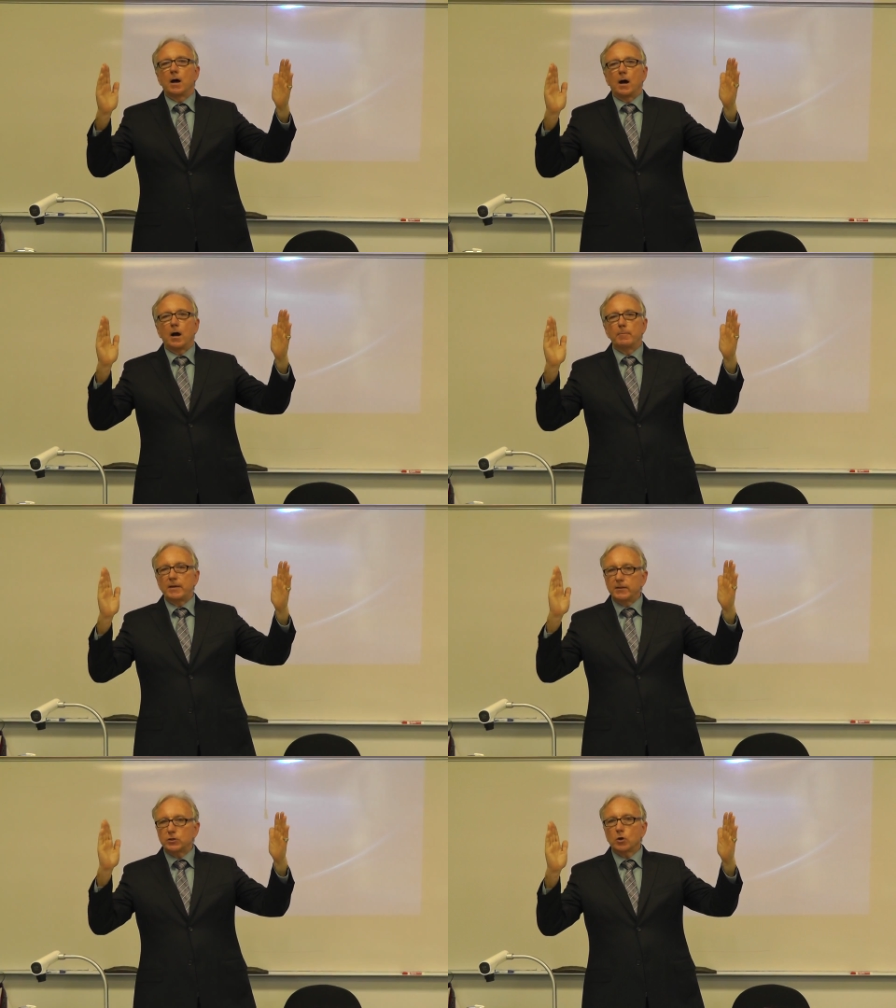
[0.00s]
um,
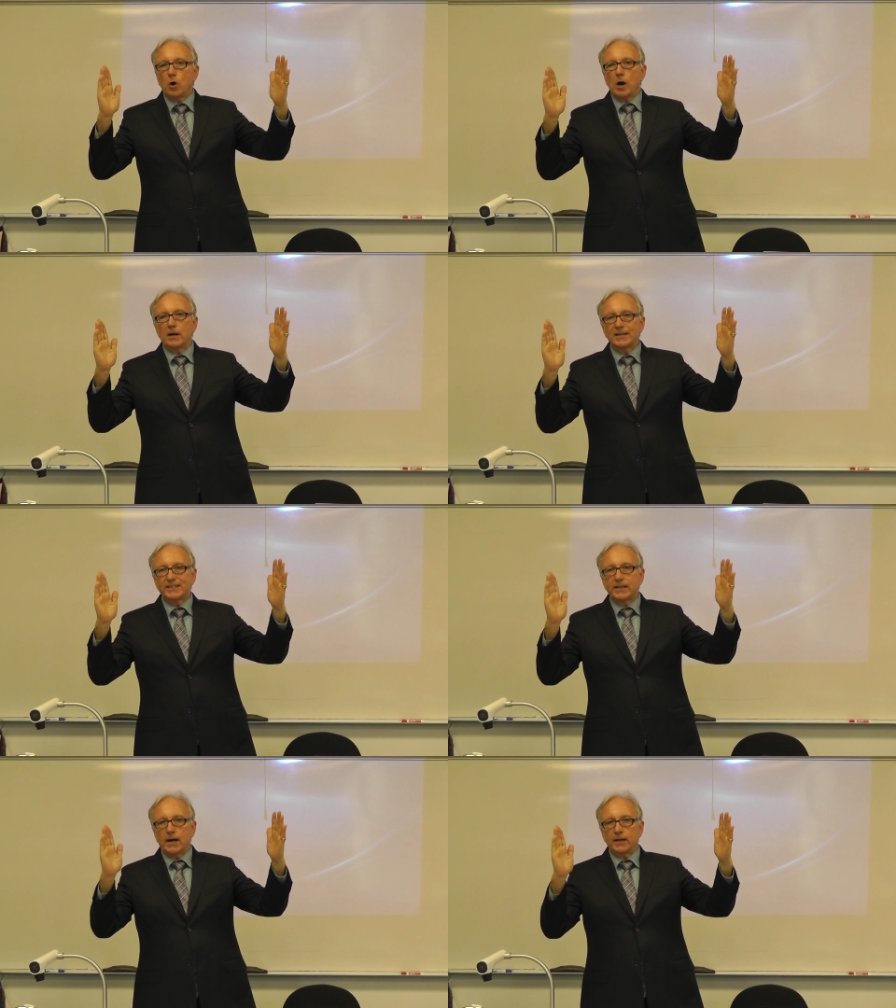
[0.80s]
and this car
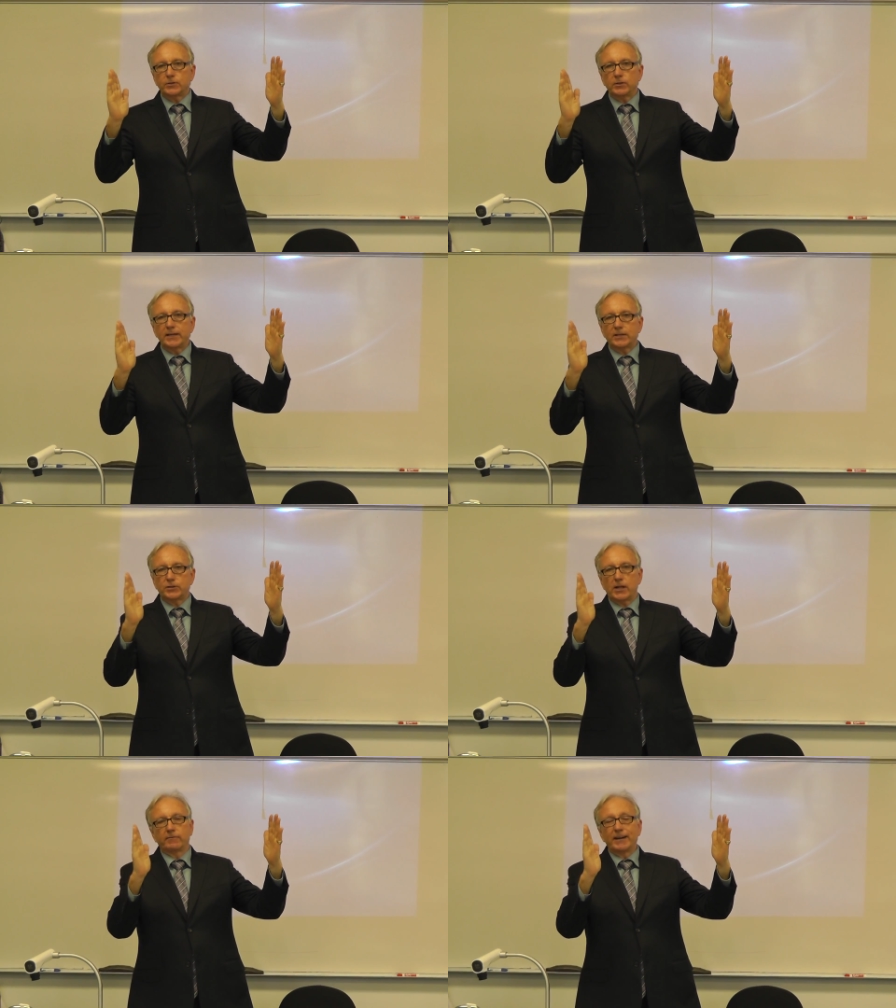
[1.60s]
is constantly
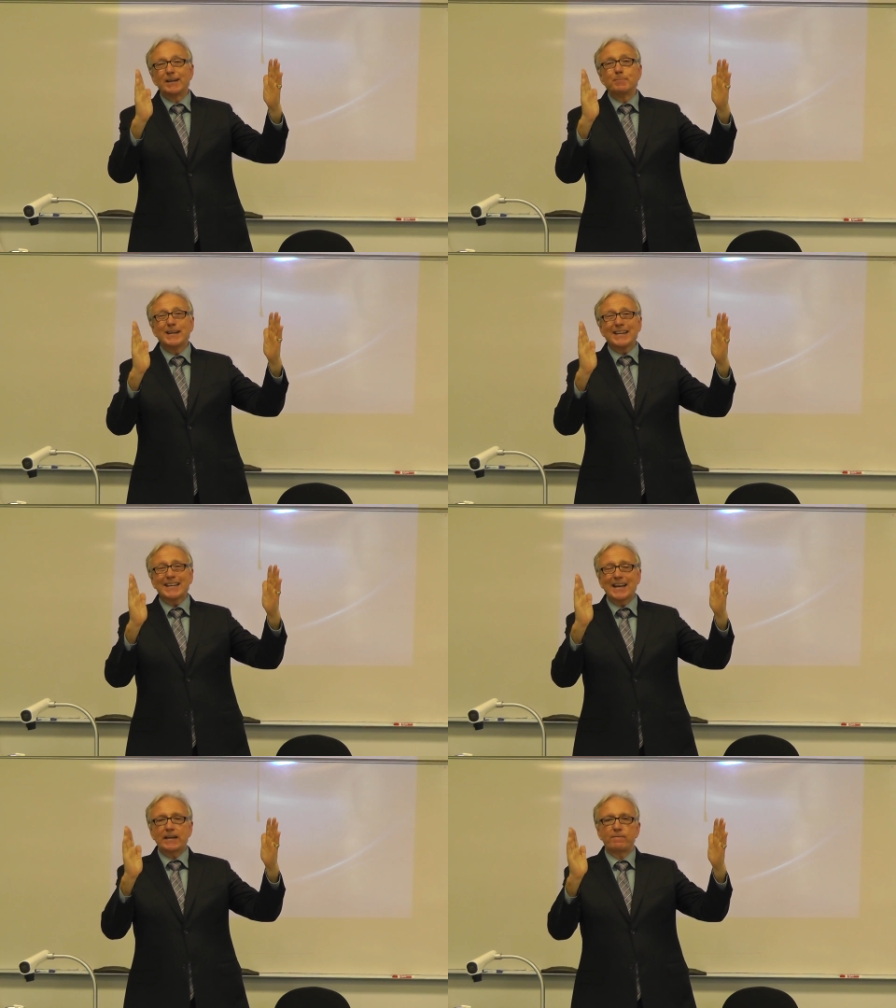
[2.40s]
accelerating,
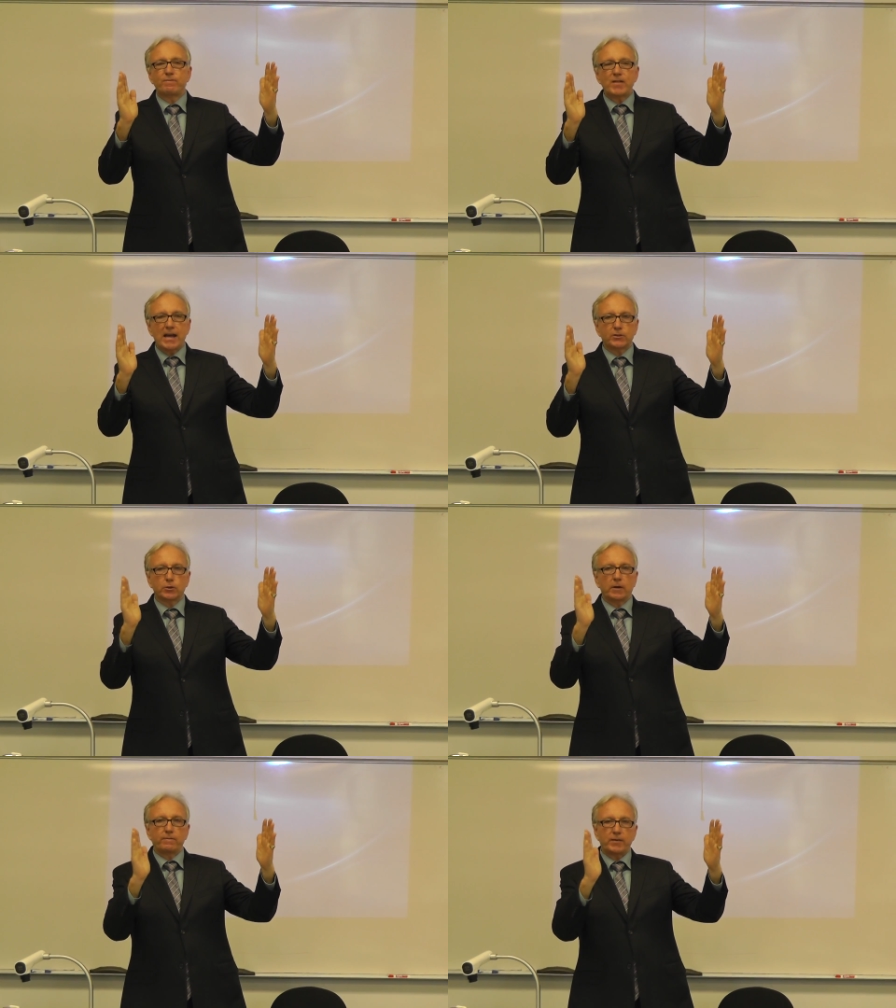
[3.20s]
meaning getting
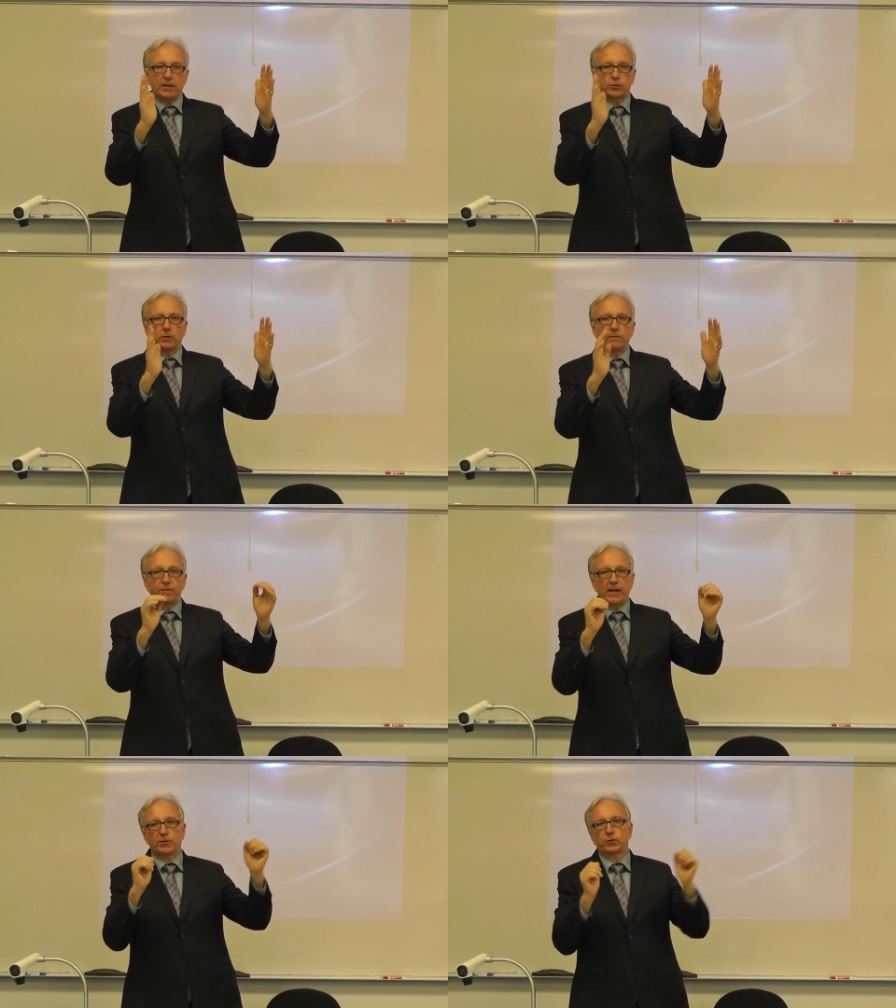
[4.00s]
faster and faster and
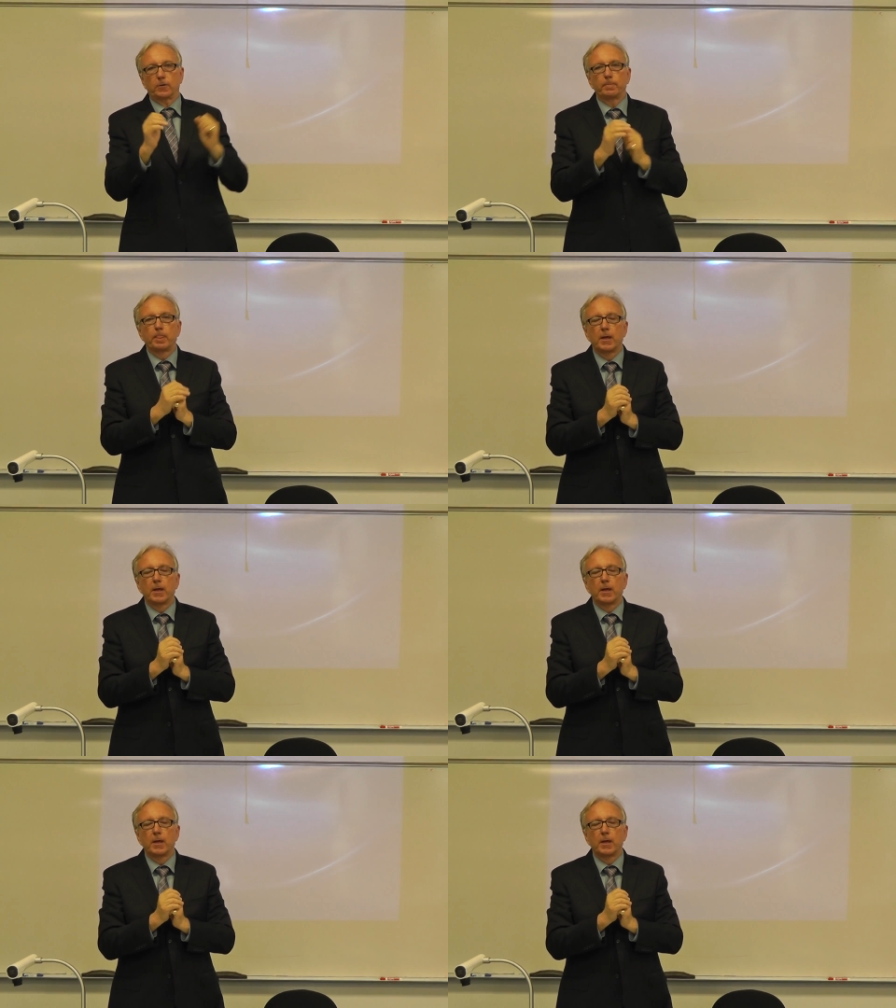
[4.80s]
faster,